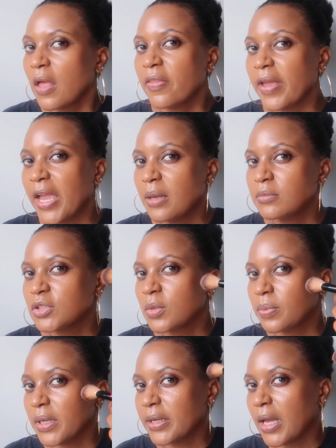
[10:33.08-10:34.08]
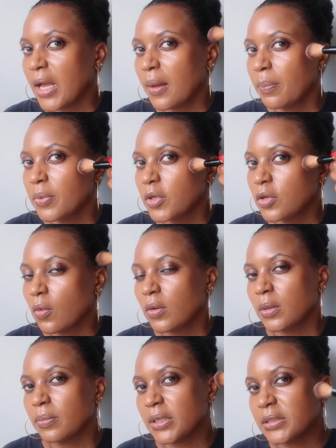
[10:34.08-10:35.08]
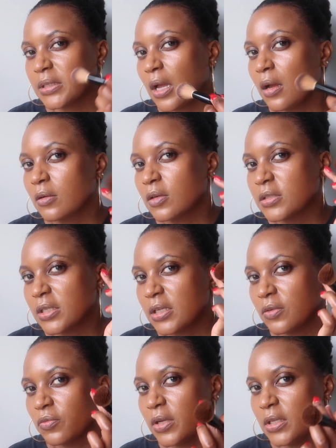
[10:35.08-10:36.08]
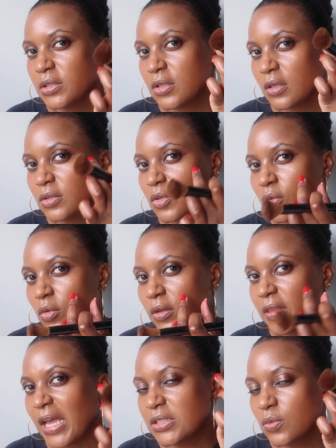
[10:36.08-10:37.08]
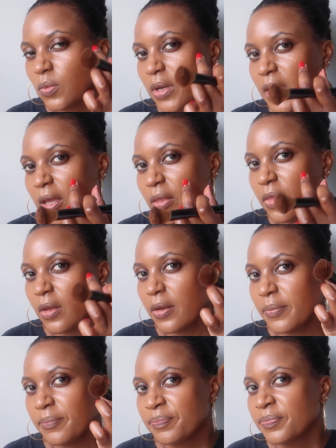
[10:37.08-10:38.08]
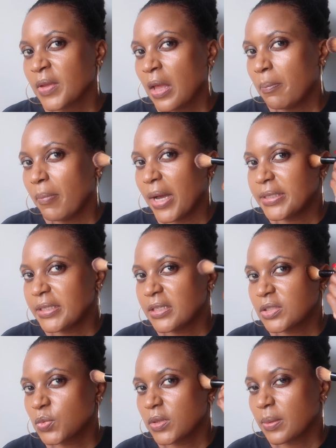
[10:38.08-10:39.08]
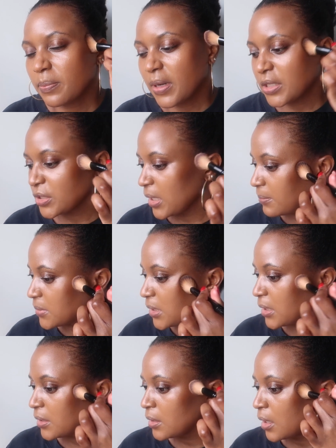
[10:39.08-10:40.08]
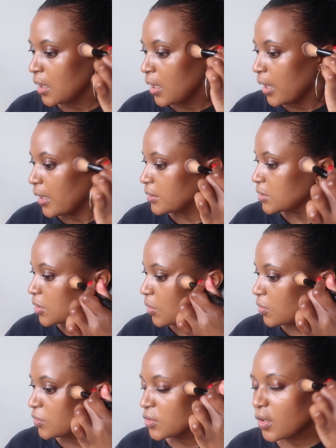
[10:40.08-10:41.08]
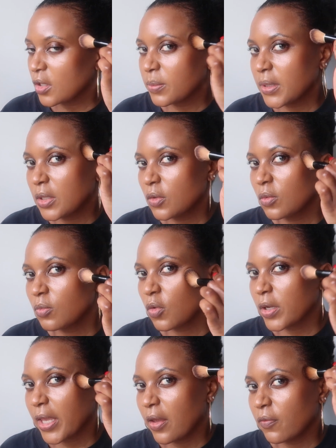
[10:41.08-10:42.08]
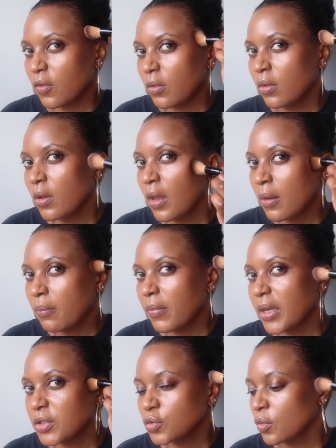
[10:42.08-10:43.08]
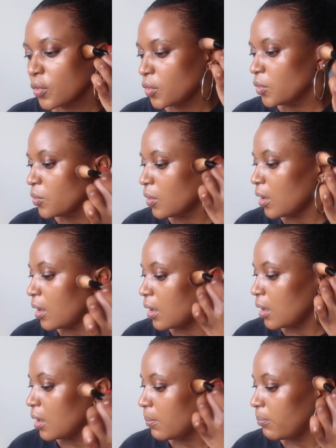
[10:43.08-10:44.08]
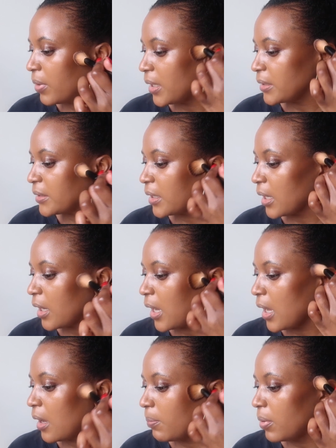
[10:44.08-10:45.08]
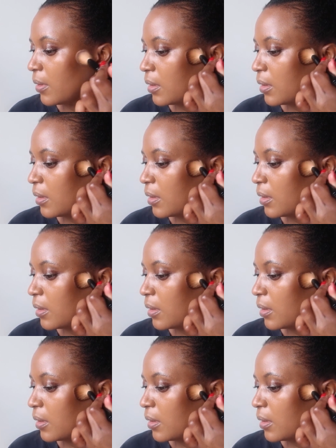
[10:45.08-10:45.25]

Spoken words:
The aim is to blend up. You don't want to blend down, because then it really starts to look, that's where the muddiness with the blush comes in. And so you just got to be a little more careful. Make sure you are blending up,